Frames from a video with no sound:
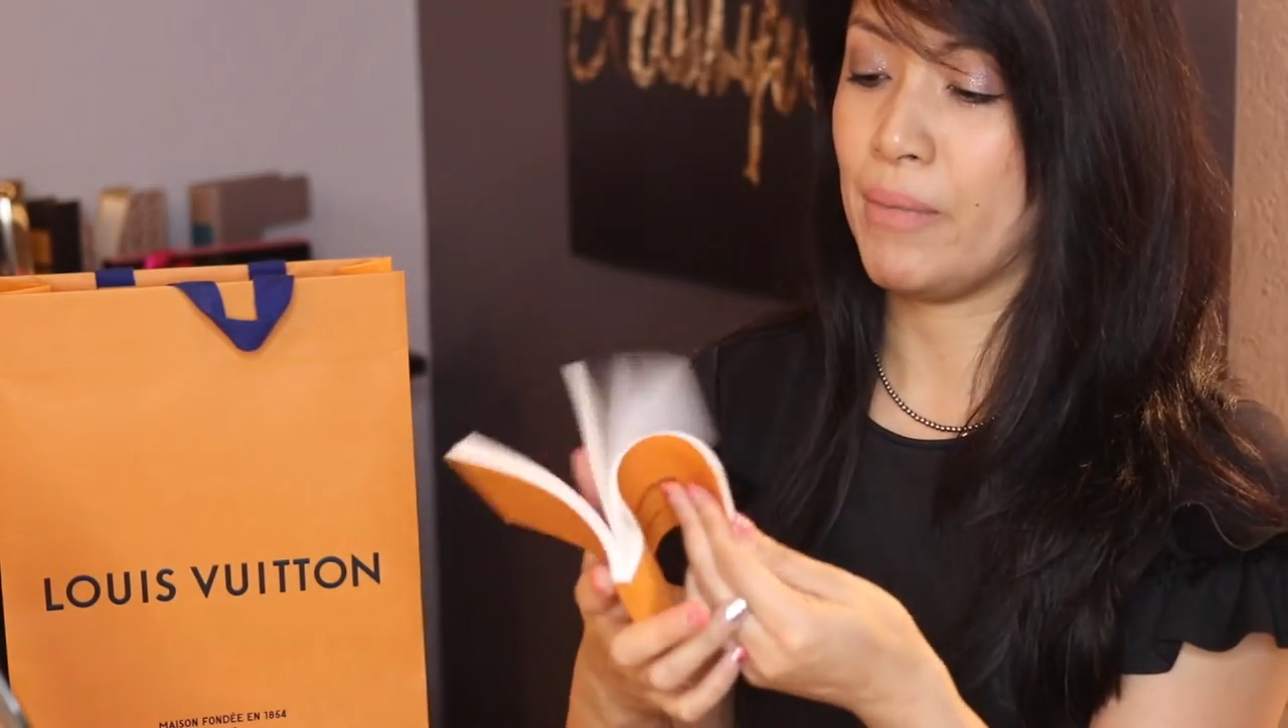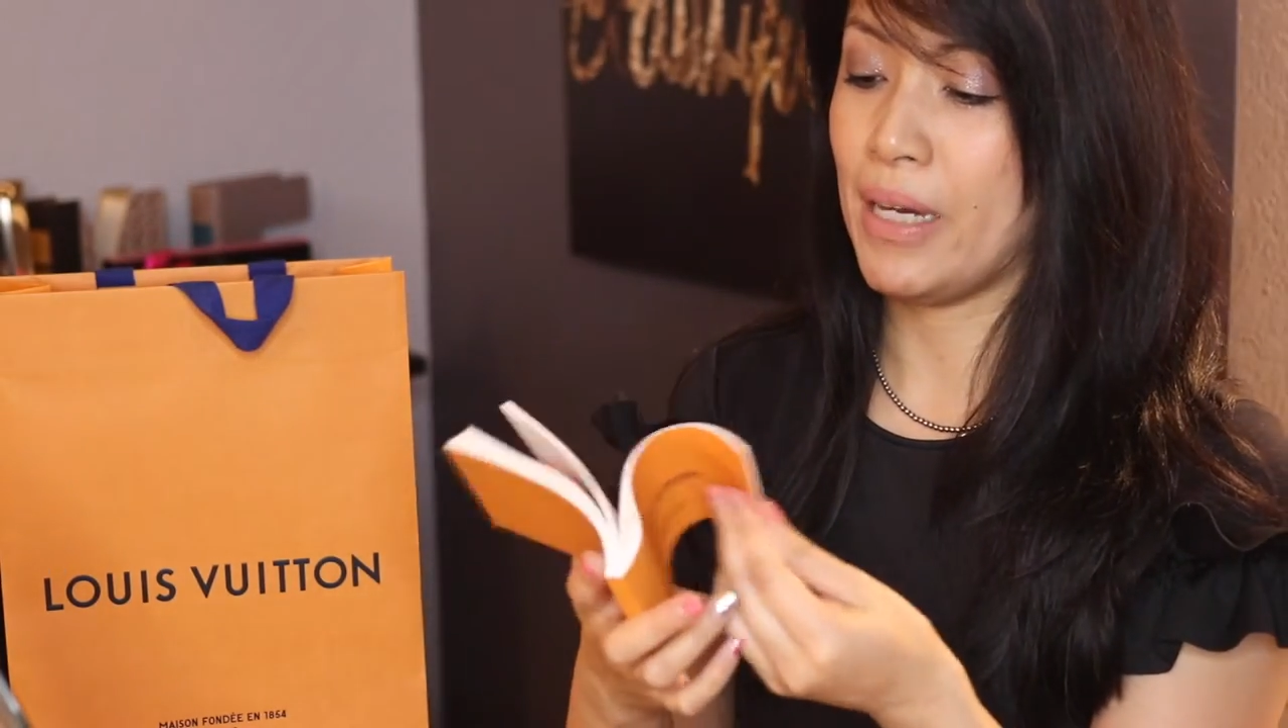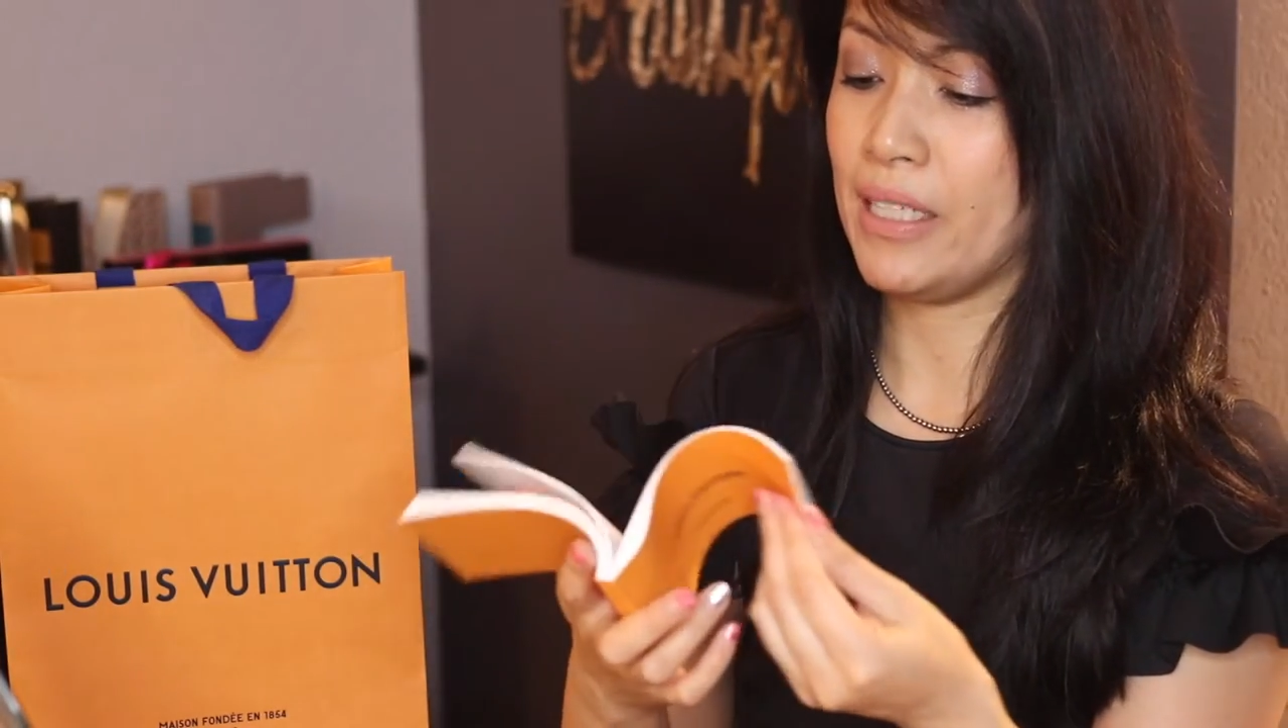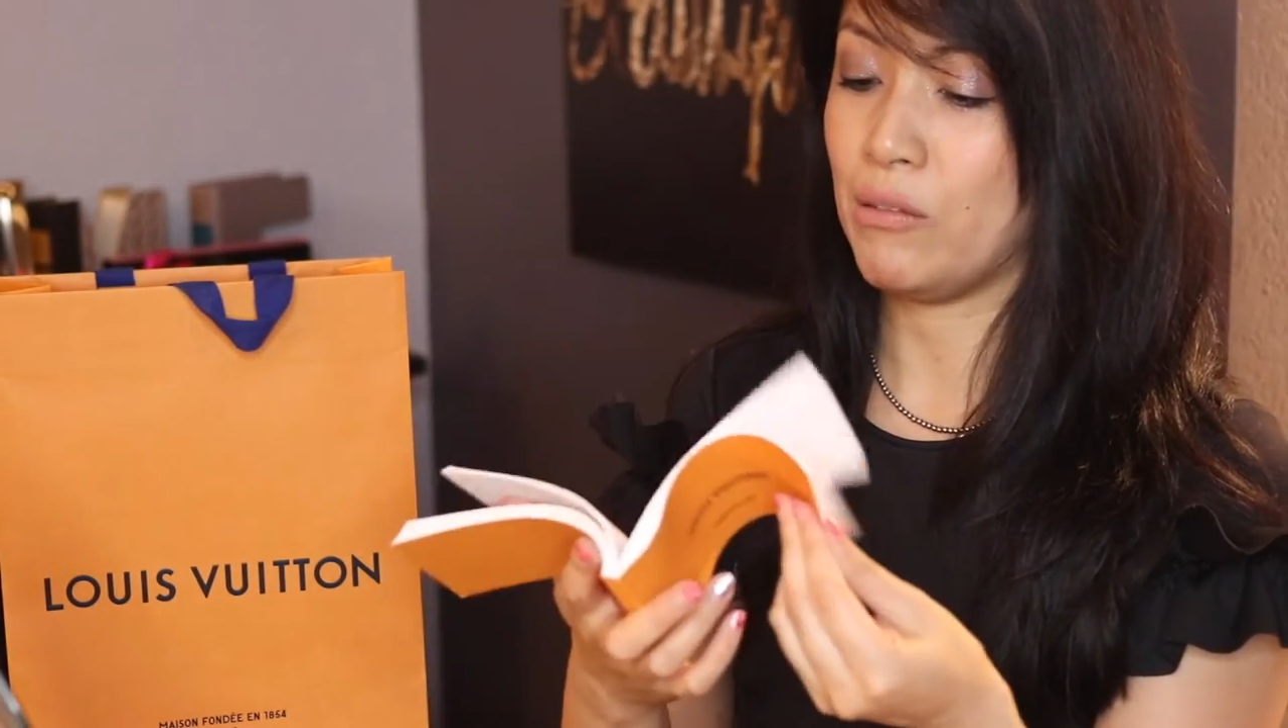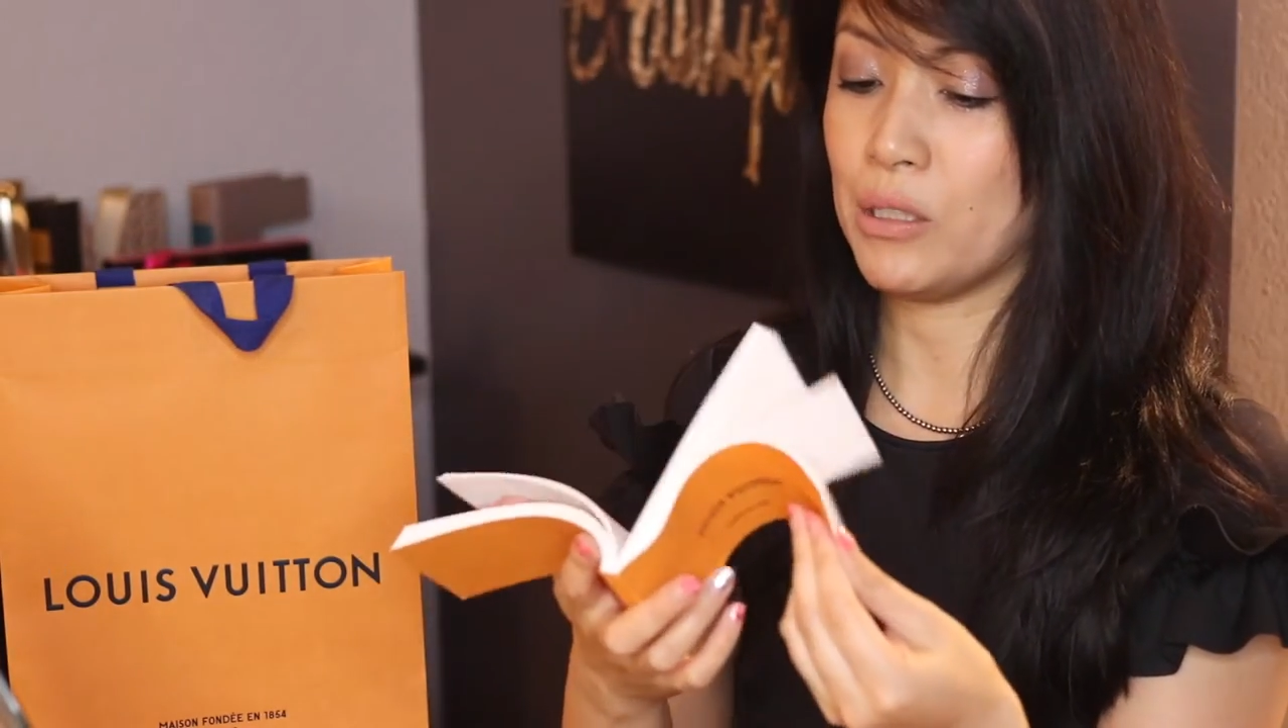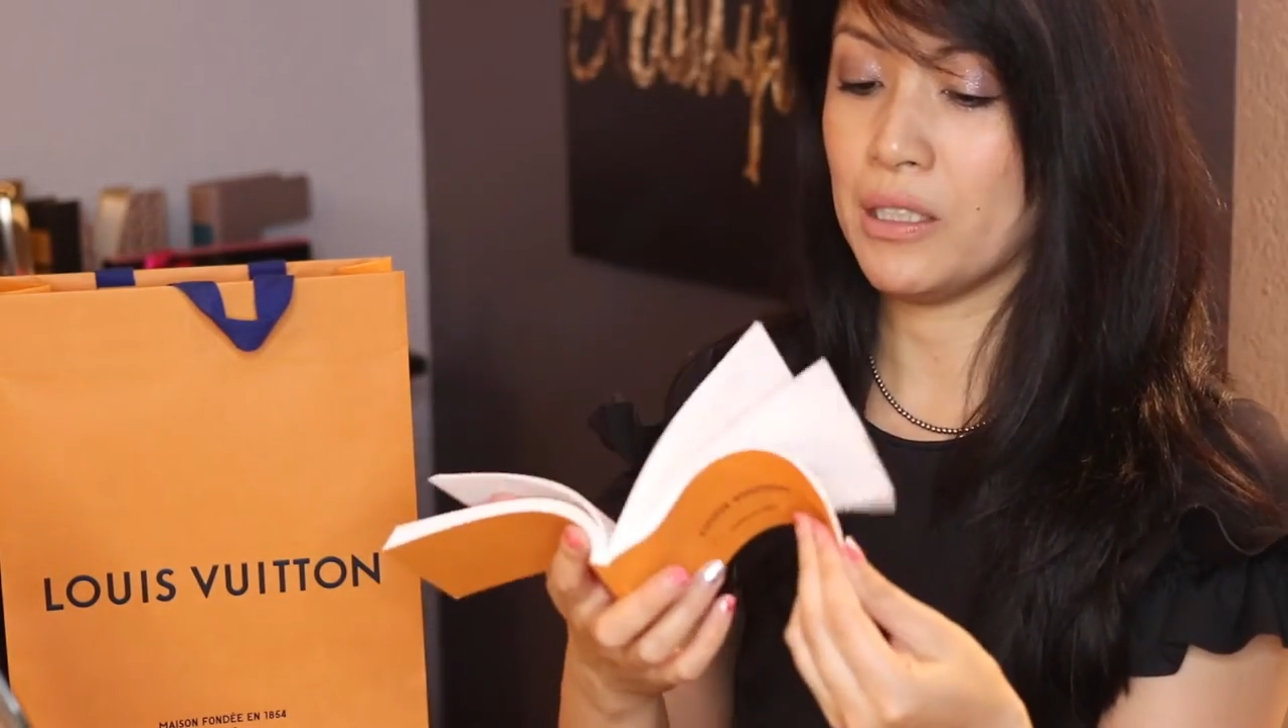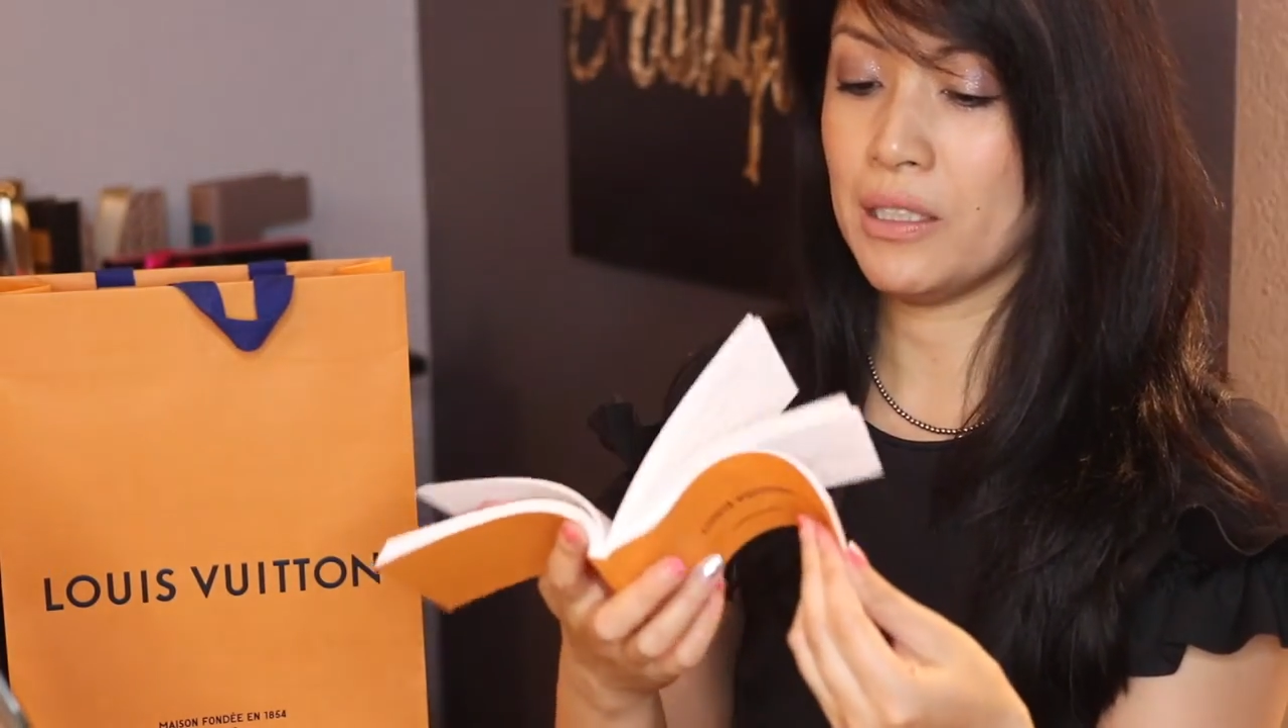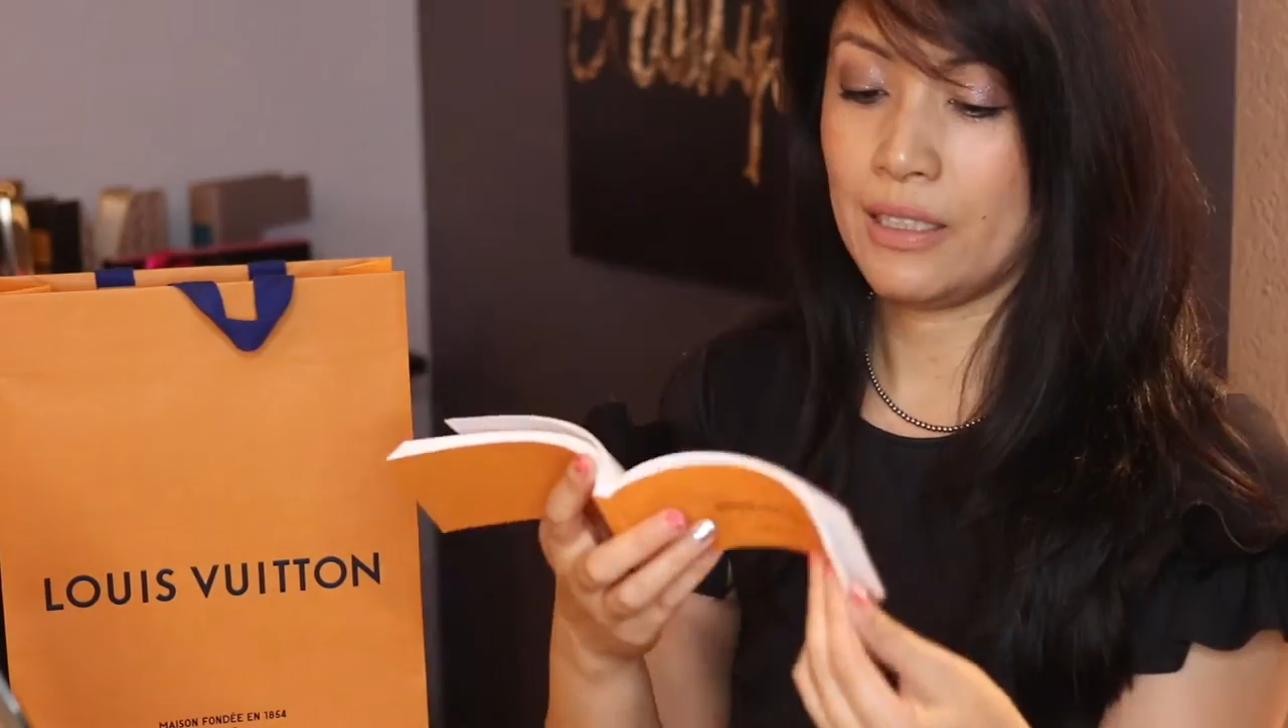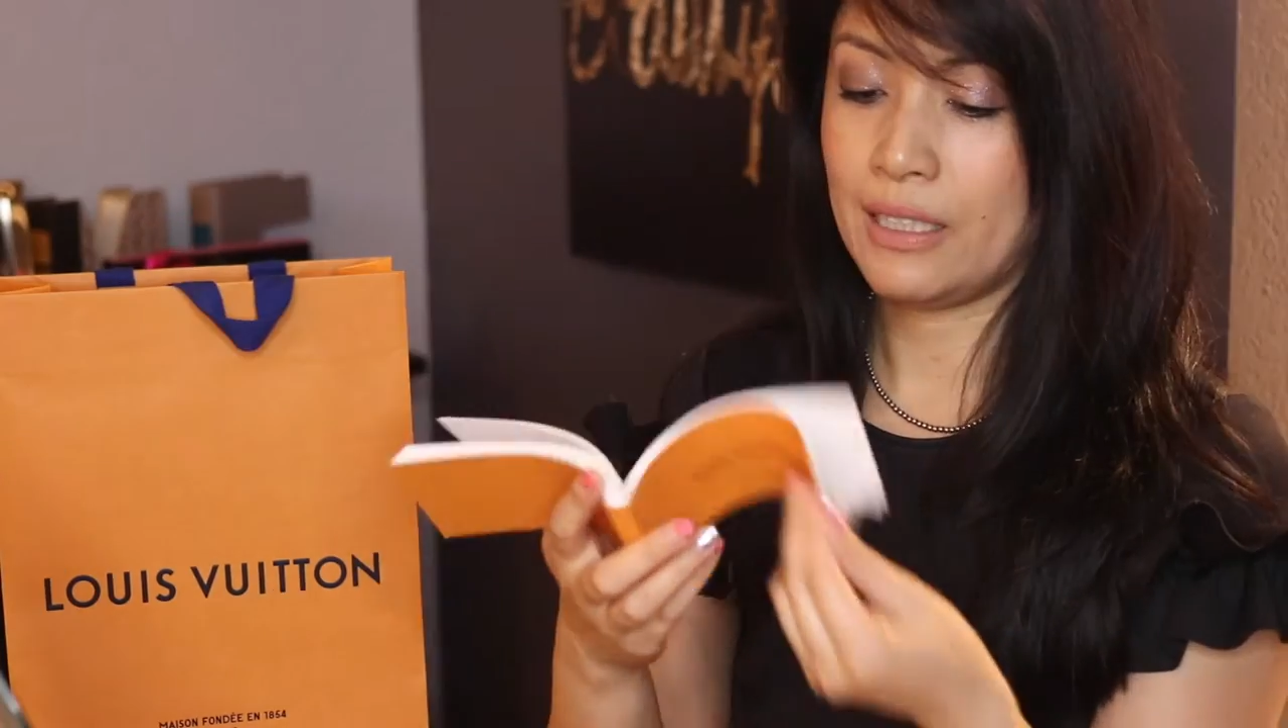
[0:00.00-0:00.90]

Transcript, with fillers: manual.